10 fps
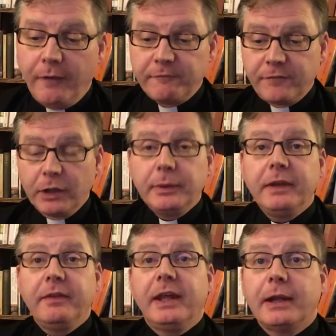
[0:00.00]
Following
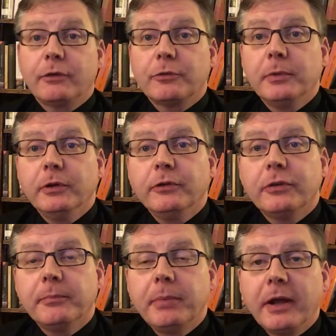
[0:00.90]
the announcement
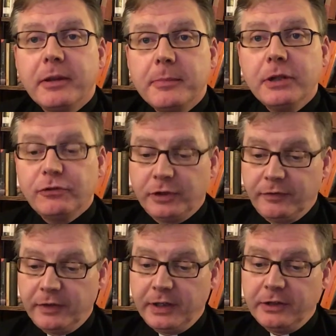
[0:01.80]
by the Ministry of
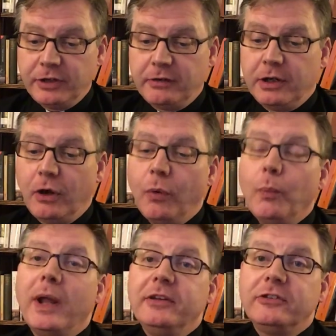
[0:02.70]
the Interior on
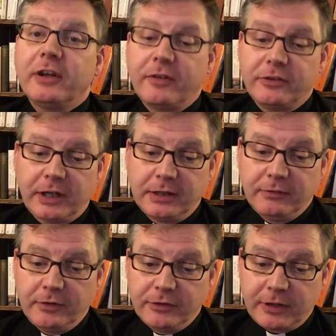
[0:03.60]
Wednesday the 2nd of
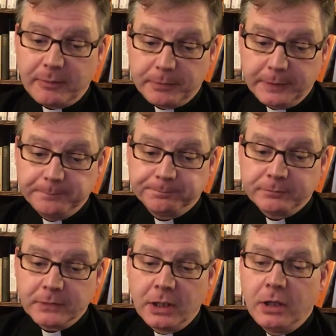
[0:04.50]
December,
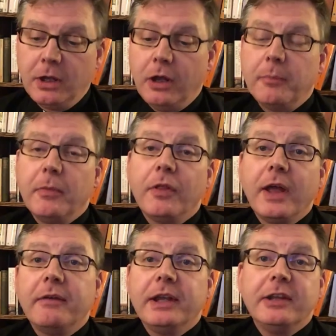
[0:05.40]

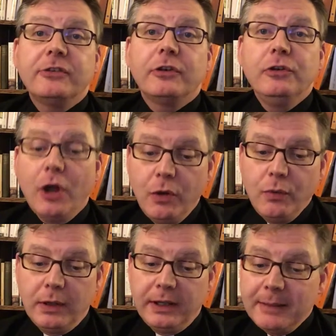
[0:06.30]
there is no
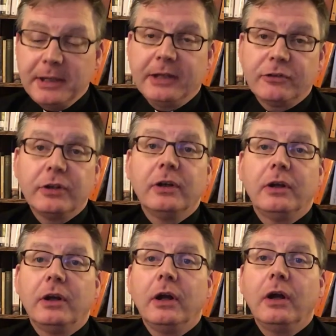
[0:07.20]
limit
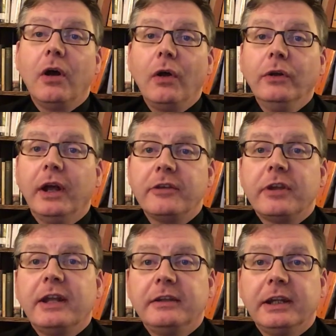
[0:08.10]
on
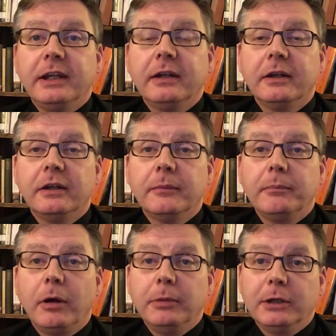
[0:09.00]
attending
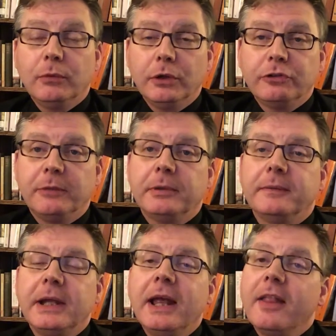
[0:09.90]
public worship.
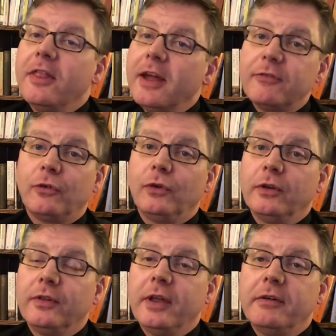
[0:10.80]
Therefore,
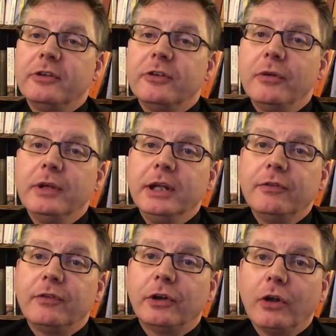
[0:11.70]
there is no need
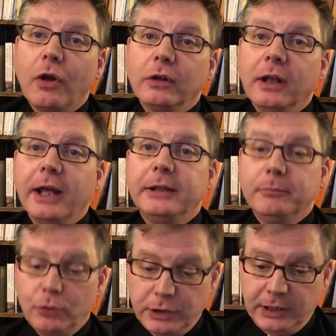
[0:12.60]
for an online
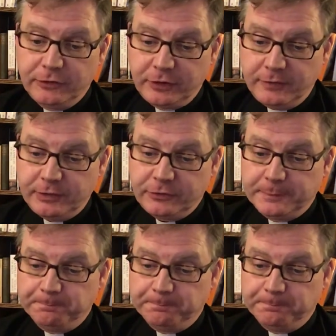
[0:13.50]
booking service.